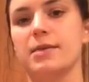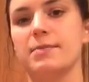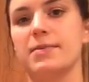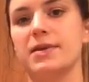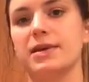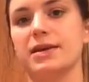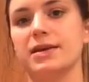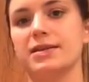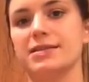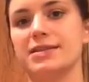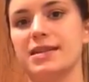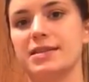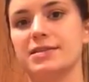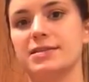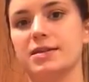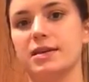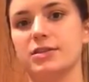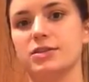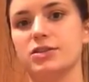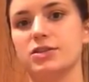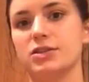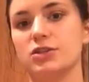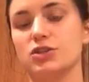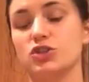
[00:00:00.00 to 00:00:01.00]
because that
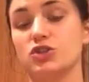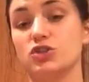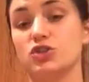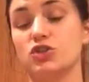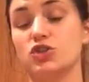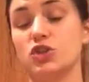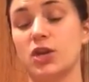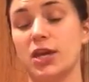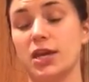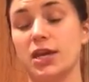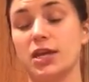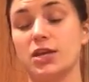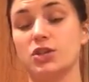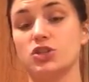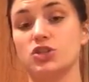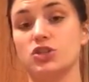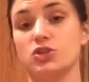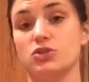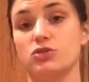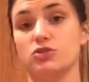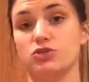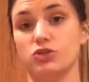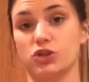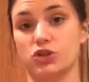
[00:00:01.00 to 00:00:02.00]
does change
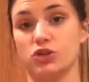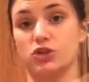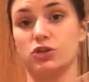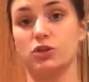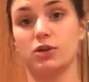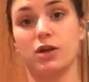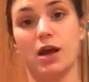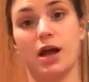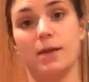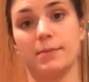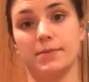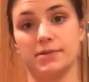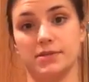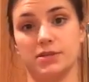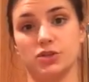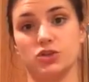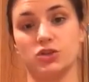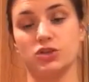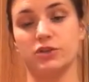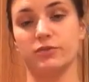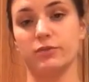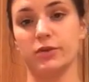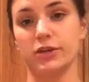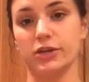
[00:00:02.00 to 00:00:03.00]
the nutritional
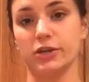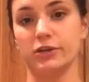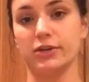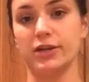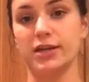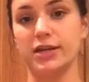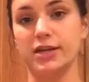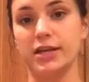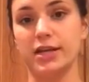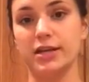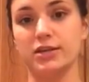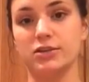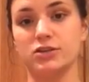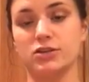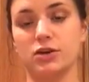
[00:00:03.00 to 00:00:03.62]
composition of what you're eating.